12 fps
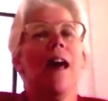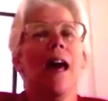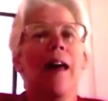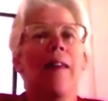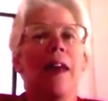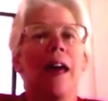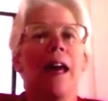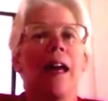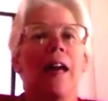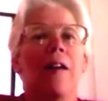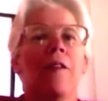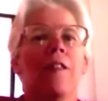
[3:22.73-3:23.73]
and that I
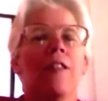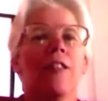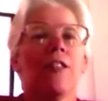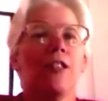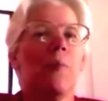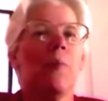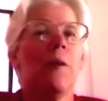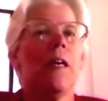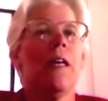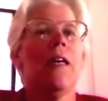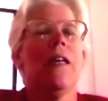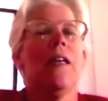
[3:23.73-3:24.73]
was
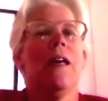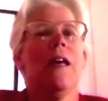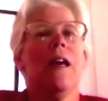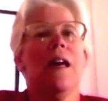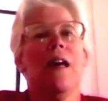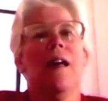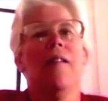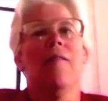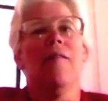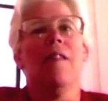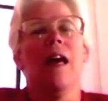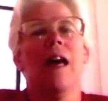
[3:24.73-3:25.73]
stupid, and
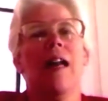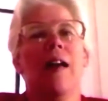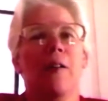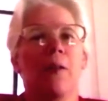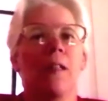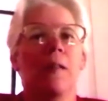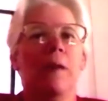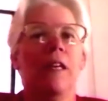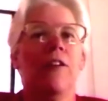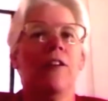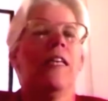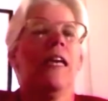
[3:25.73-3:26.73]
that I'd only be
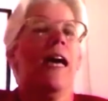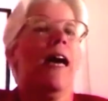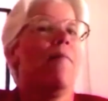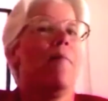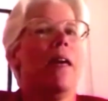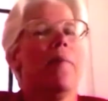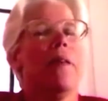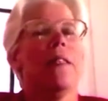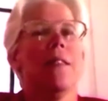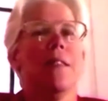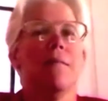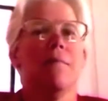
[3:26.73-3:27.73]
good to have babies
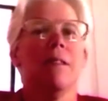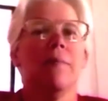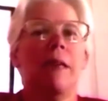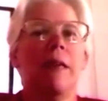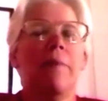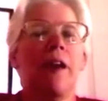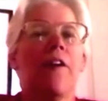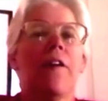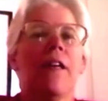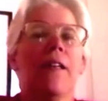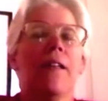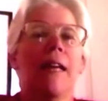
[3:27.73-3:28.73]
and be married,
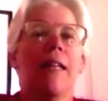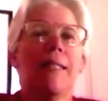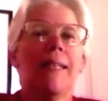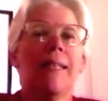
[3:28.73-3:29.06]
and that's it.